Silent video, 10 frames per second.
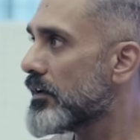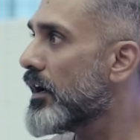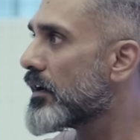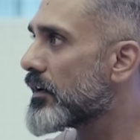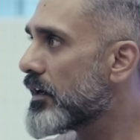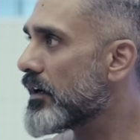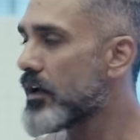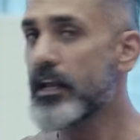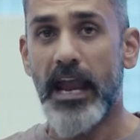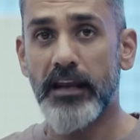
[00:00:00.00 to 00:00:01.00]
Yeah, yeah.
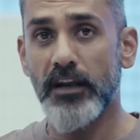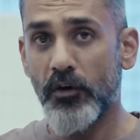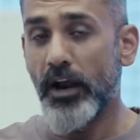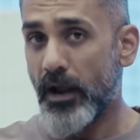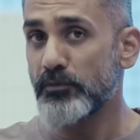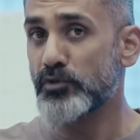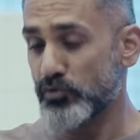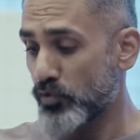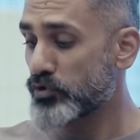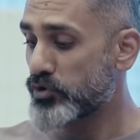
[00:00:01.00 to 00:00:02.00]
And I'm
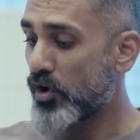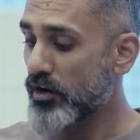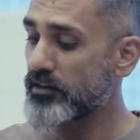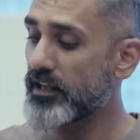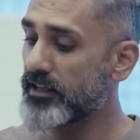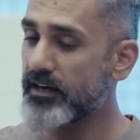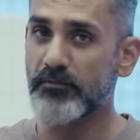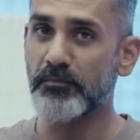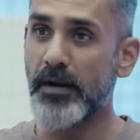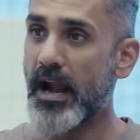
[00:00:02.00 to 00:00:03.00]
so shocked that that
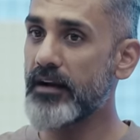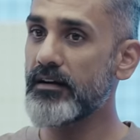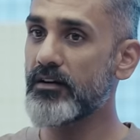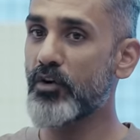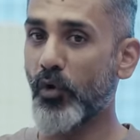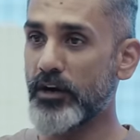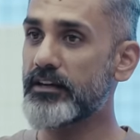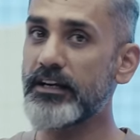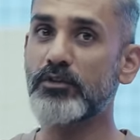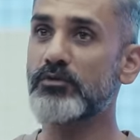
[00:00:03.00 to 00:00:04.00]
brand
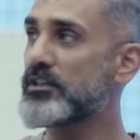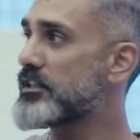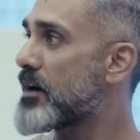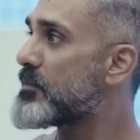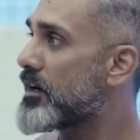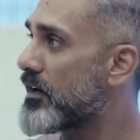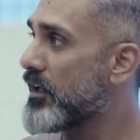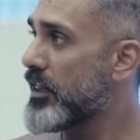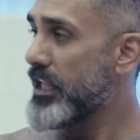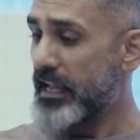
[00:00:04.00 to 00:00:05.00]
loyalty towards Yamaha,
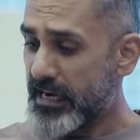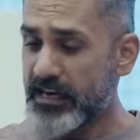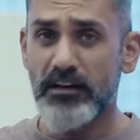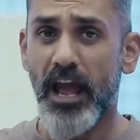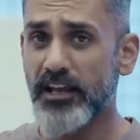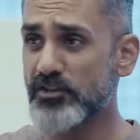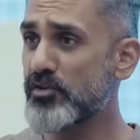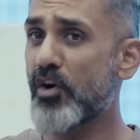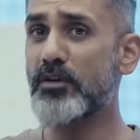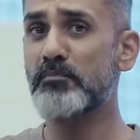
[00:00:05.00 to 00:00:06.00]
it has
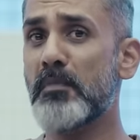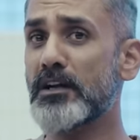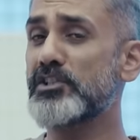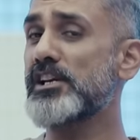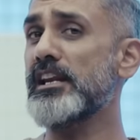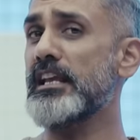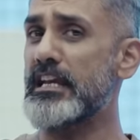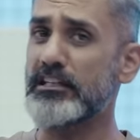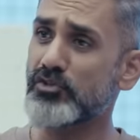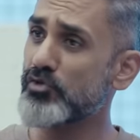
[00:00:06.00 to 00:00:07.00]
not budged an
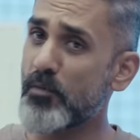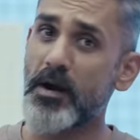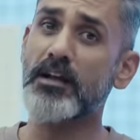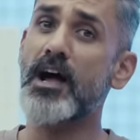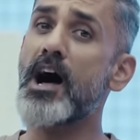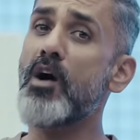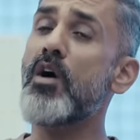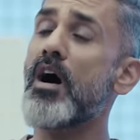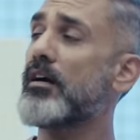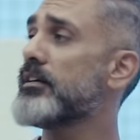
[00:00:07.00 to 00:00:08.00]
inch no matter how
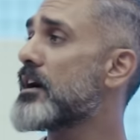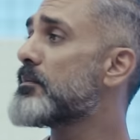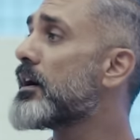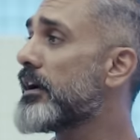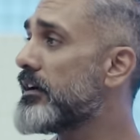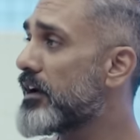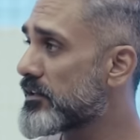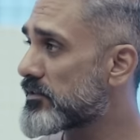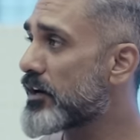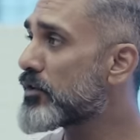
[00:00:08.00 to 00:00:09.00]
hard Yamaha India
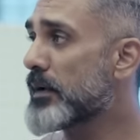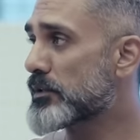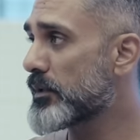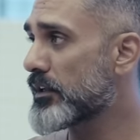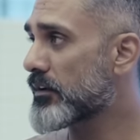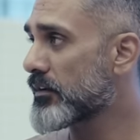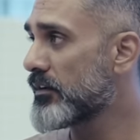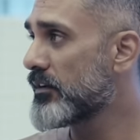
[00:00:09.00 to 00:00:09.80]
has tried to mess with it